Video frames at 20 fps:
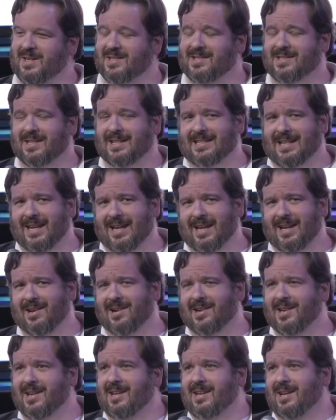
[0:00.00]
me and says, hey,
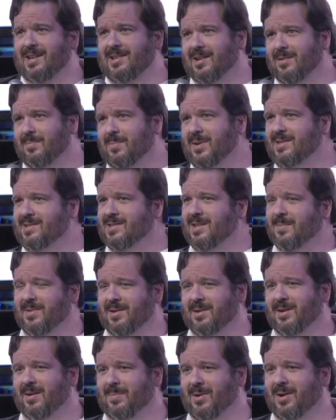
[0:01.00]
honey, can you pick
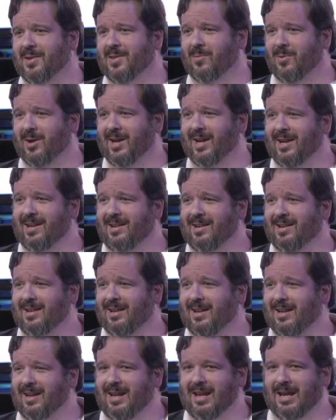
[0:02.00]
something up on the way?
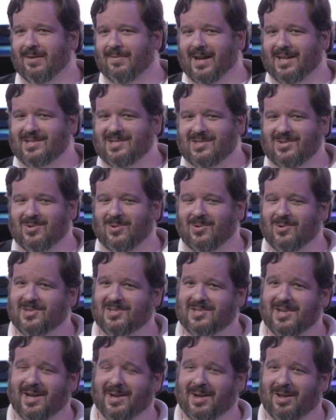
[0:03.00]
If that
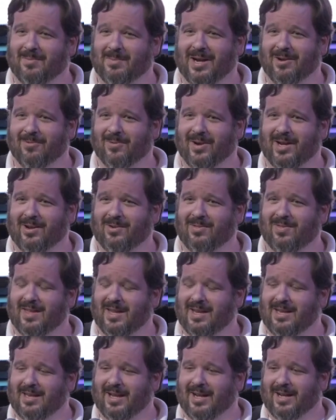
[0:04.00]
store's not on my route,
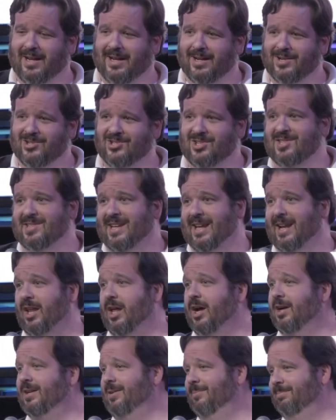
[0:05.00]
then she's out of
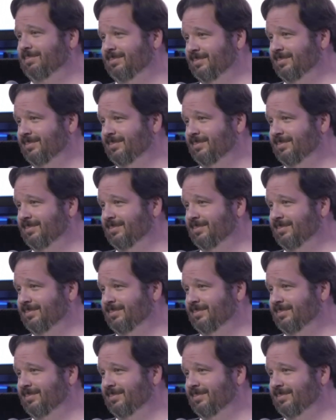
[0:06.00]
luck.